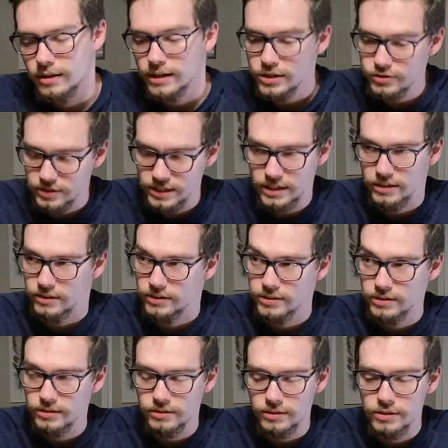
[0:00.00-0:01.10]

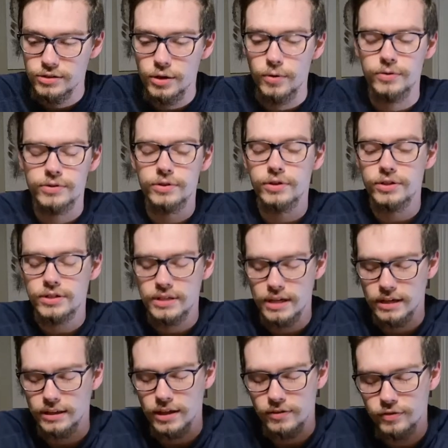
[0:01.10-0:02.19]
ridiculous. So you're
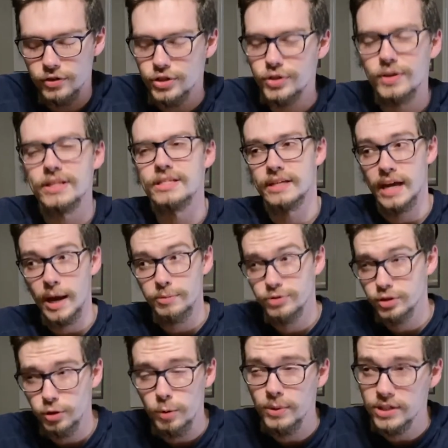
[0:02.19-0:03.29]
saying that first you get to capture a
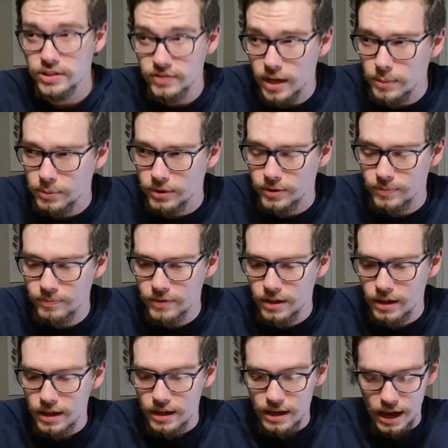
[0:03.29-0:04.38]
whole bunch of Ember,
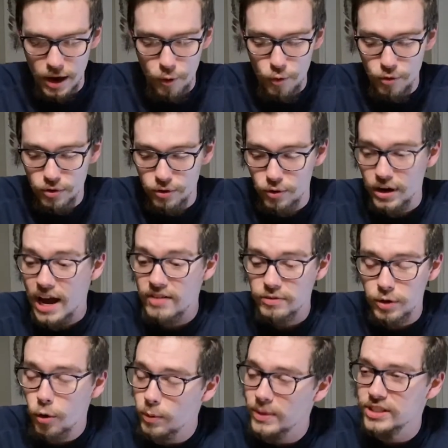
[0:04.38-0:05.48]
or have a
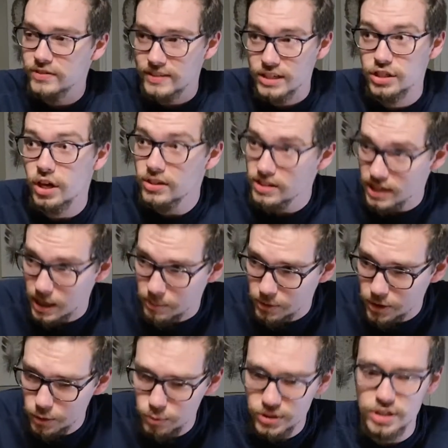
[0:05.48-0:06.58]
whole bunch of Exalted
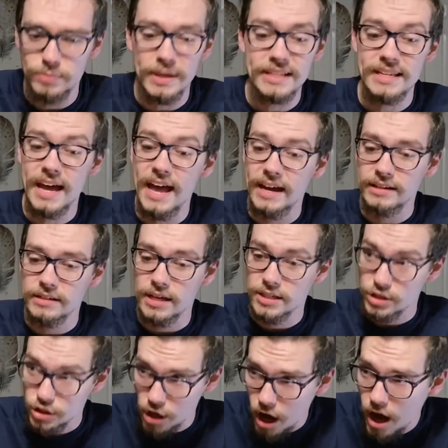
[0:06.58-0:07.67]
Ember, which is meant to act as
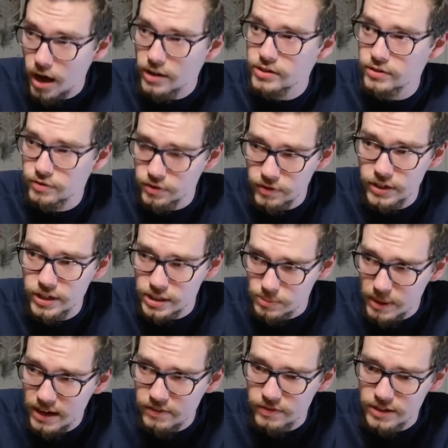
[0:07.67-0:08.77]
a cost for various
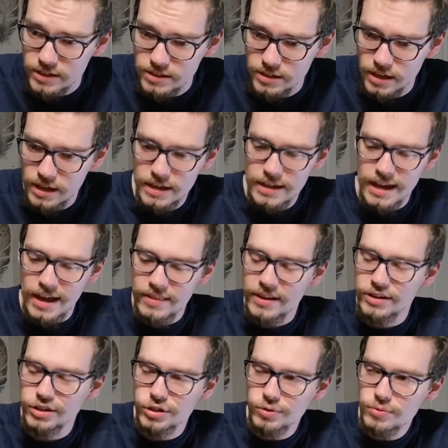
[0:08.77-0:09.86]
benefits, and
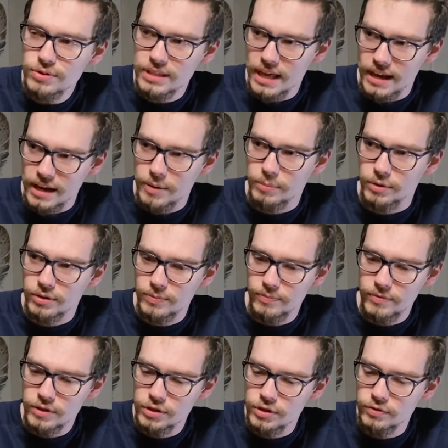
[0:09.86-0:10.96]
then use that Ember
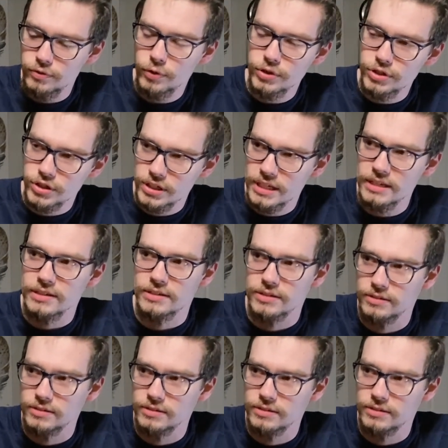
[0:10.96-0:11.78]
to forge your keys.